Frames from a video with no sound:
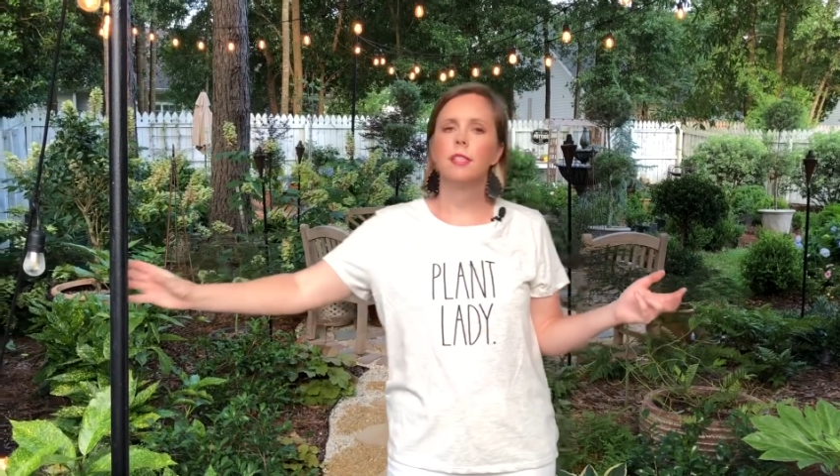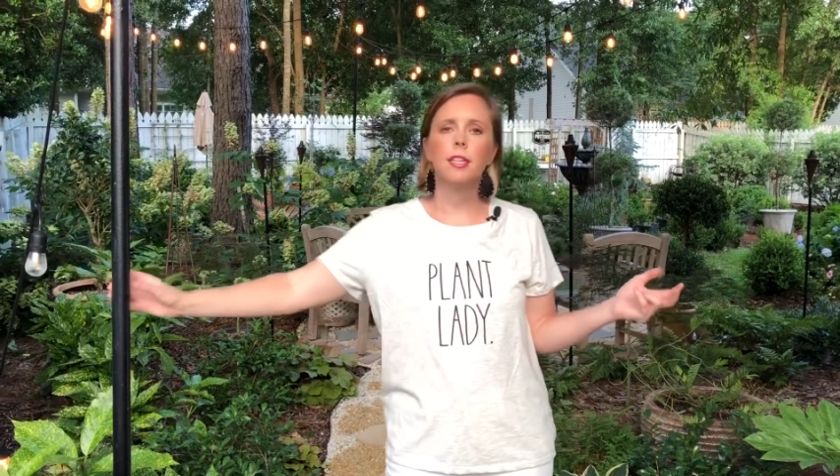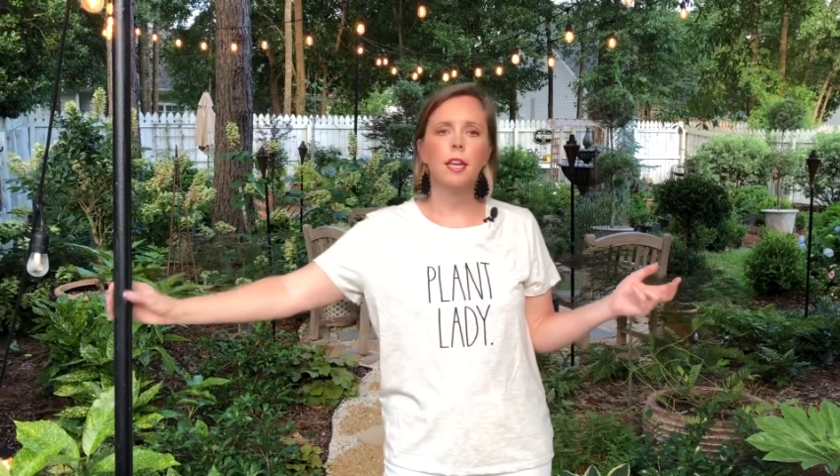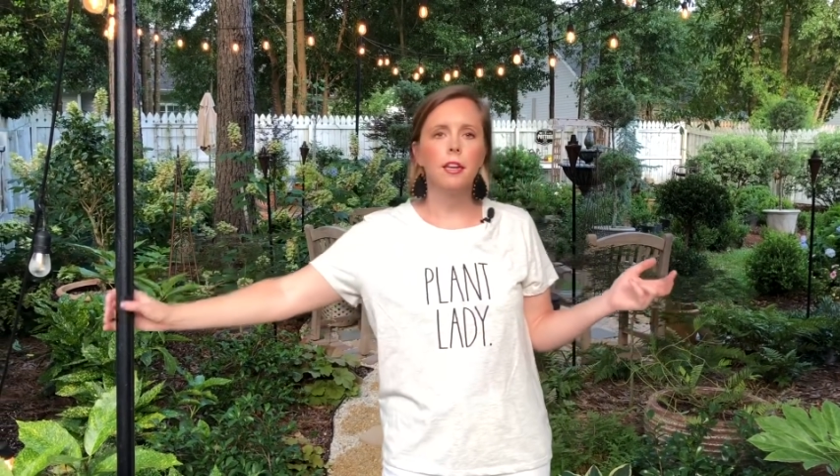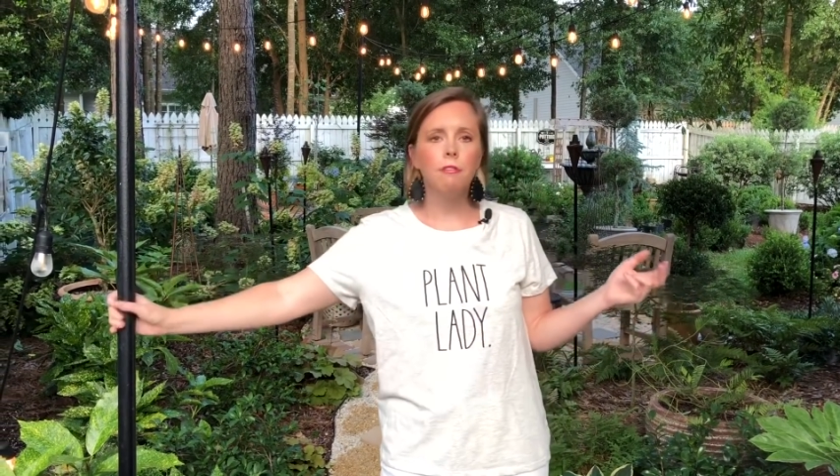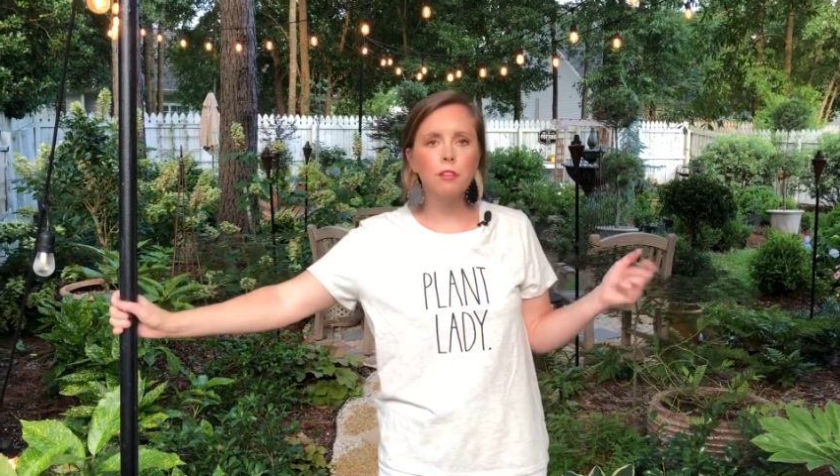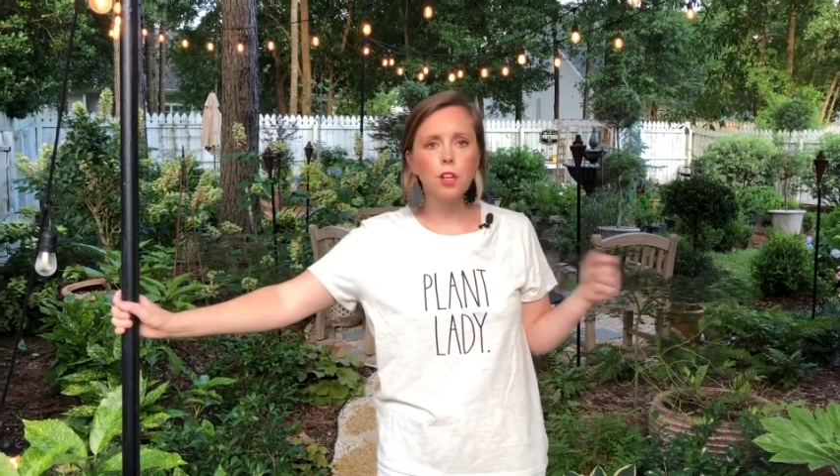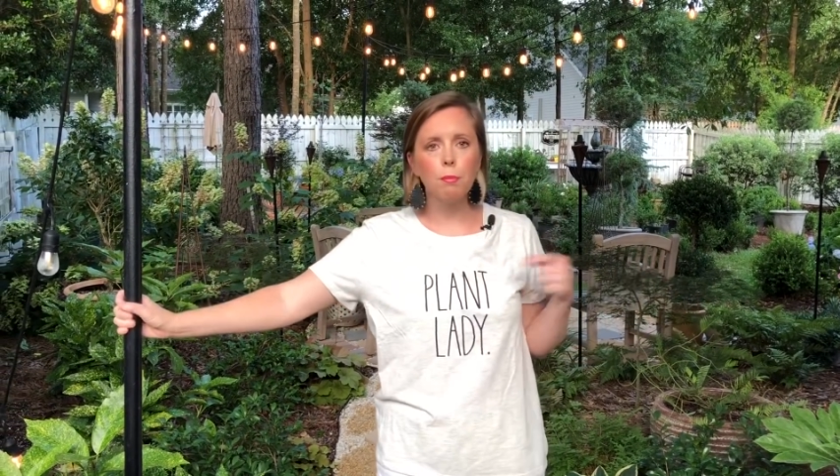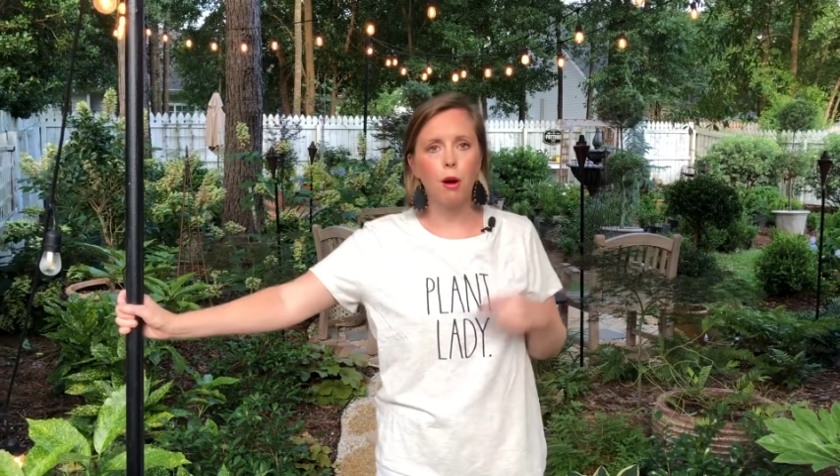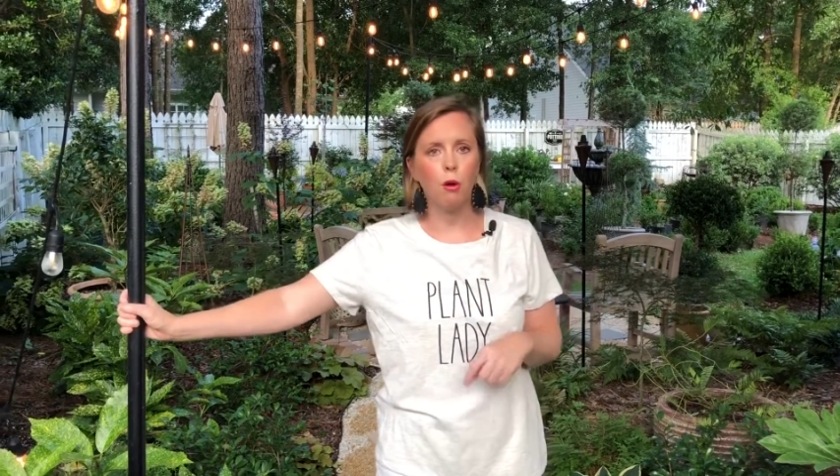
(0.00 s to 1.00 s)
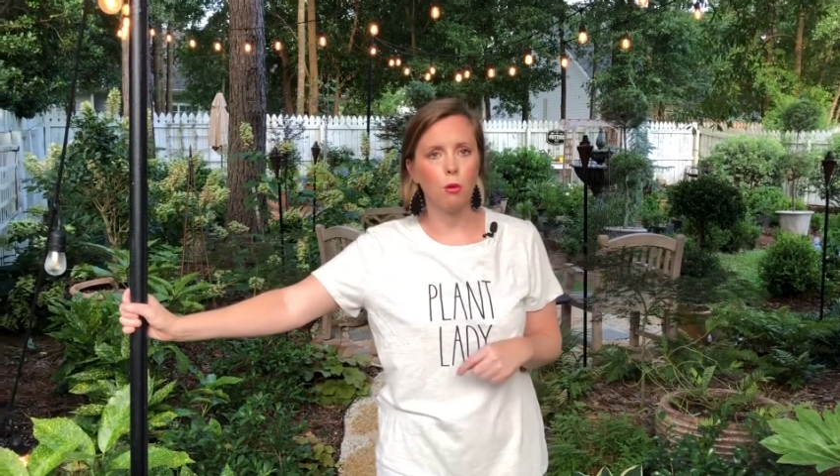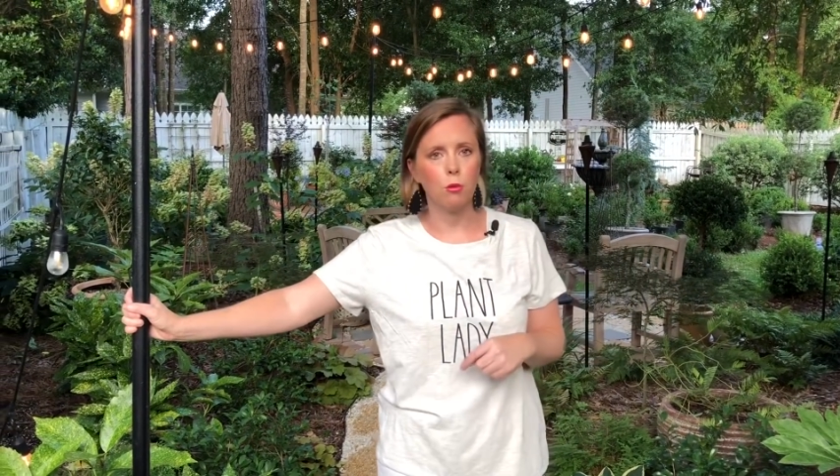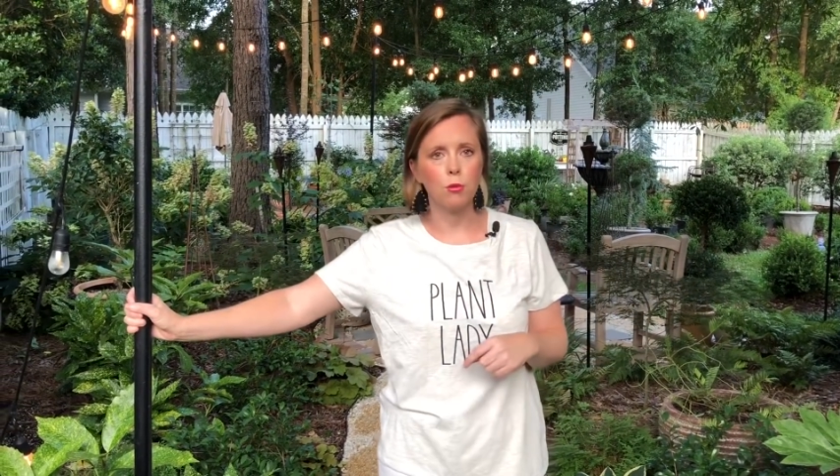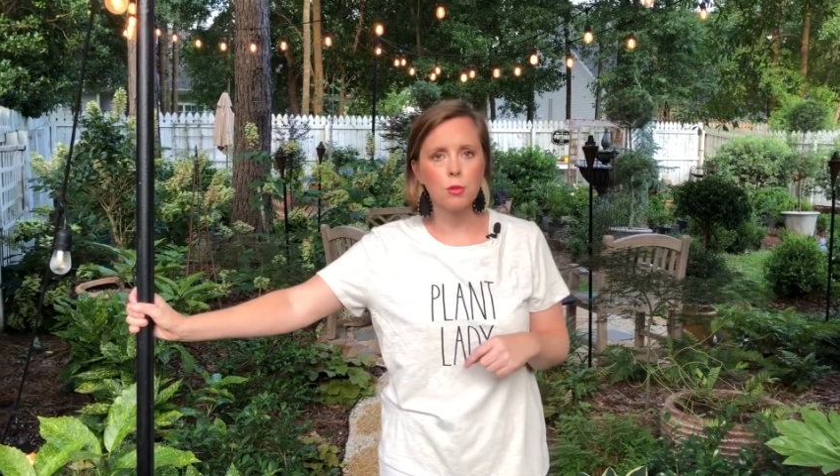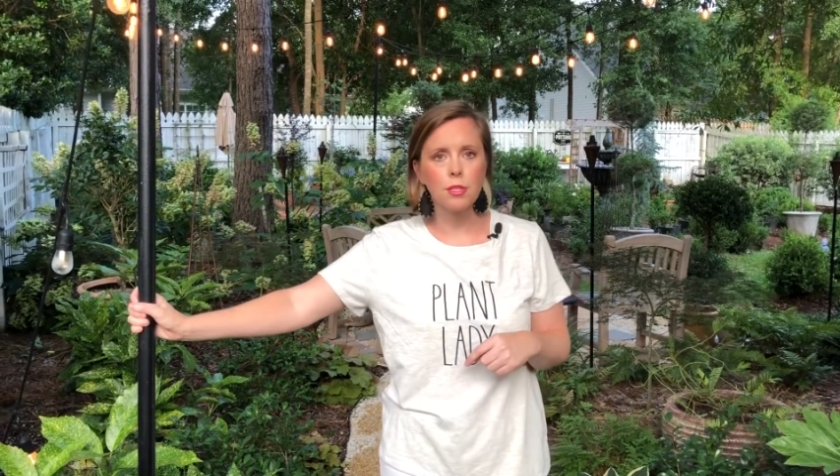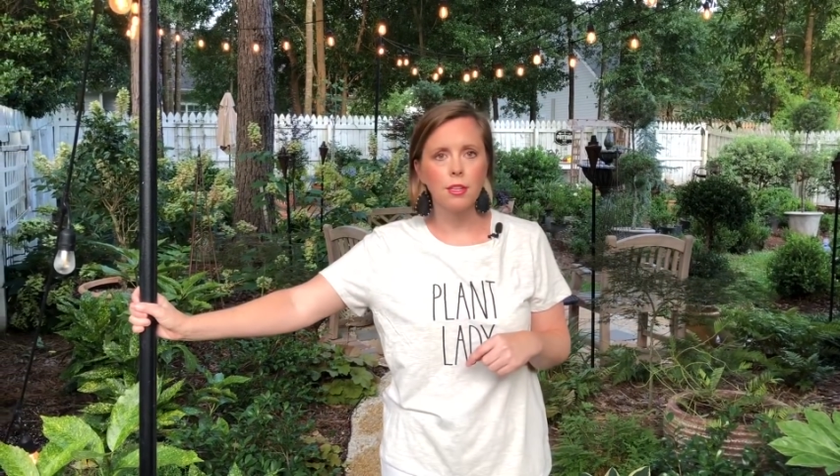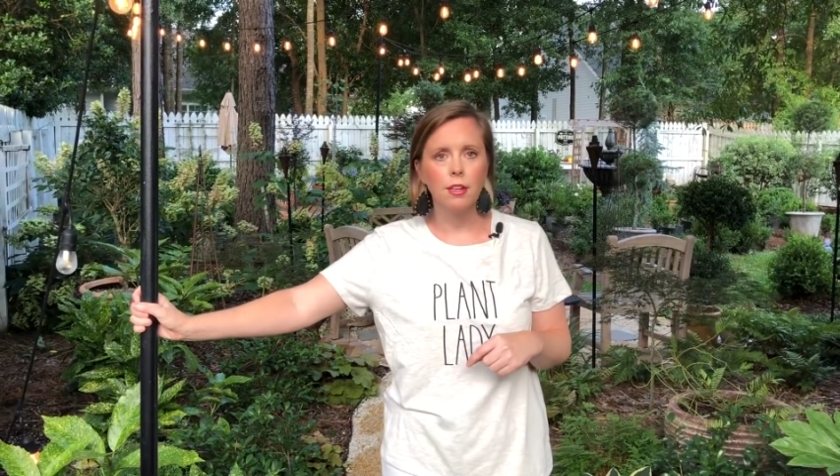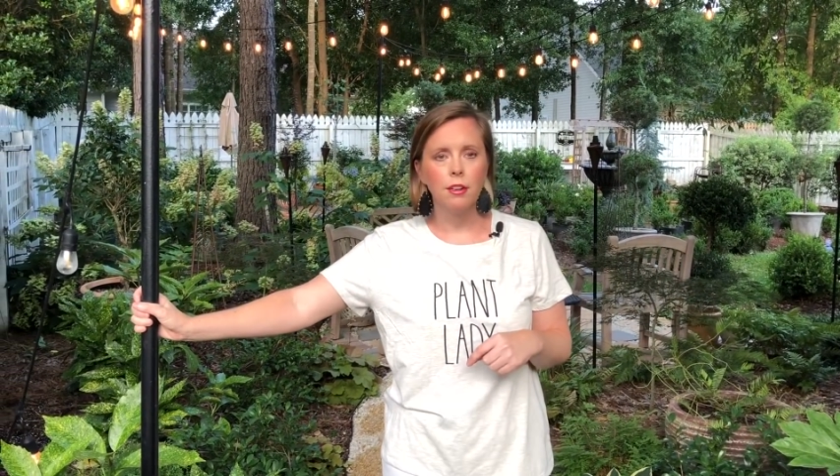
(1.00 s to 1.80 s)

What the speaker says: 10-foot poles